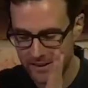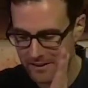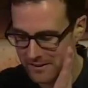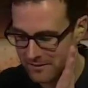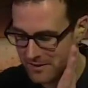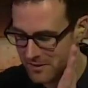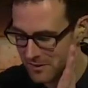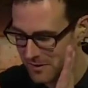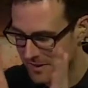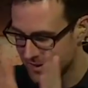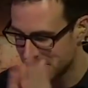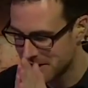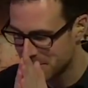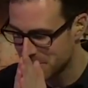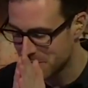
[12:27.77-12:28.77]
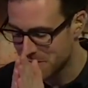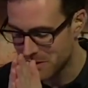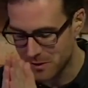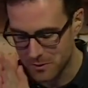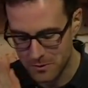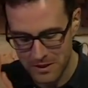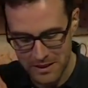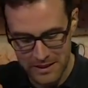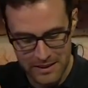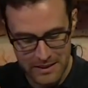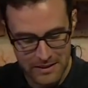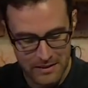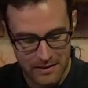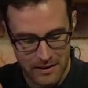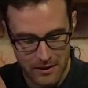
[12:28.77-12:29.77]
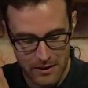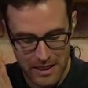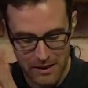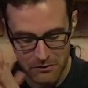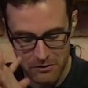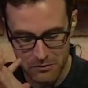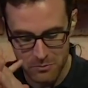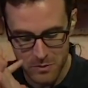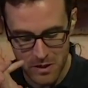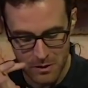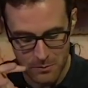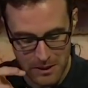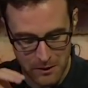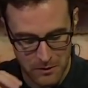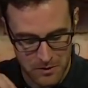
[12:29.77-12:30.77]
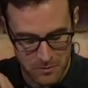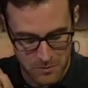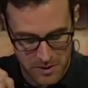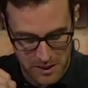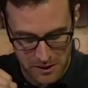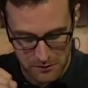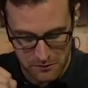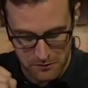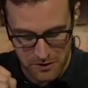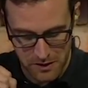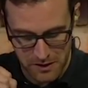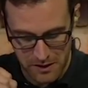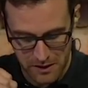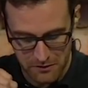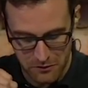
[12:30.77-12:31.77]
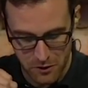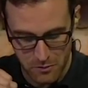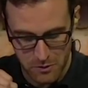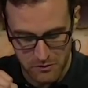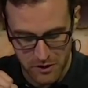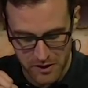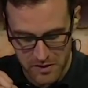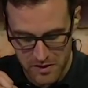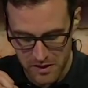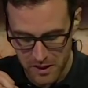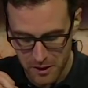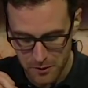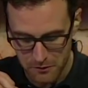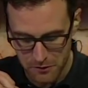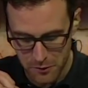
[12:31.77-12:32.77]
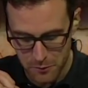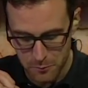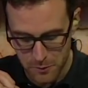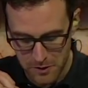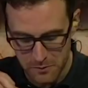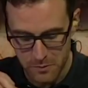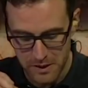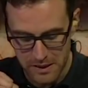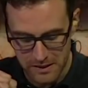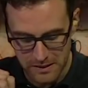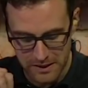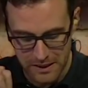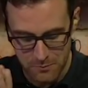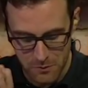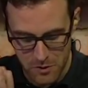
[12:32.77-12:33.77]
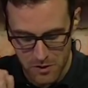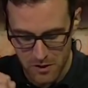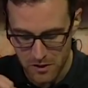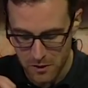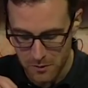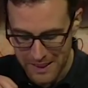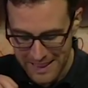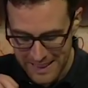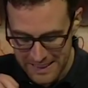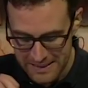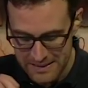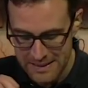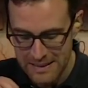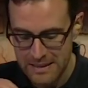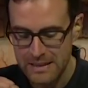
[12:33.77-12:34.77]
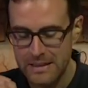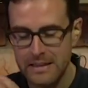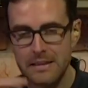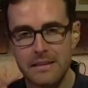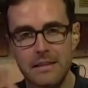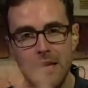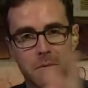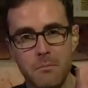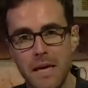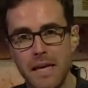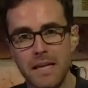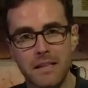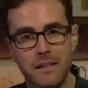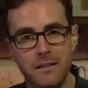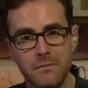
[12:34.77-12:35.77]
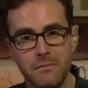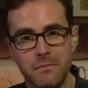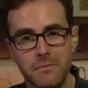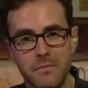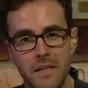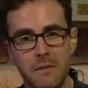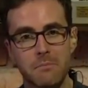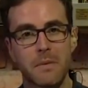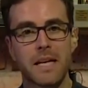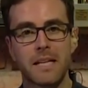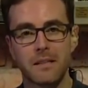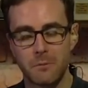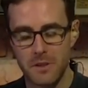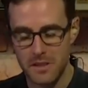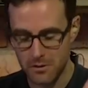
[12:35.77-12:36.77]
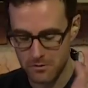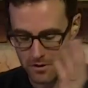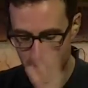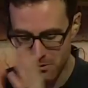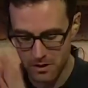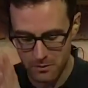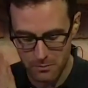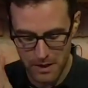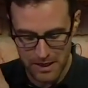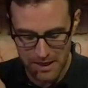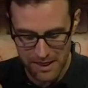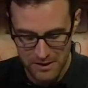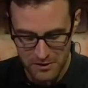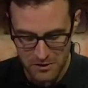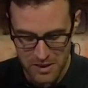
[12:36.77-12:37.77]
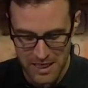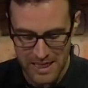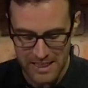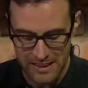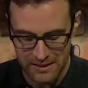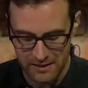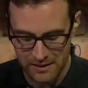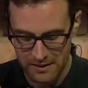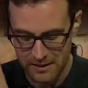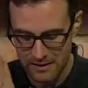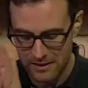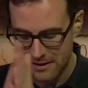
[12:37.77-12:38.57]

there of the Sunday Times. So. There you have it from Simon Harris himself. The uh, firm advice to the IRFU will be game does not go ahead. They may, they may, we don't know, they may entertain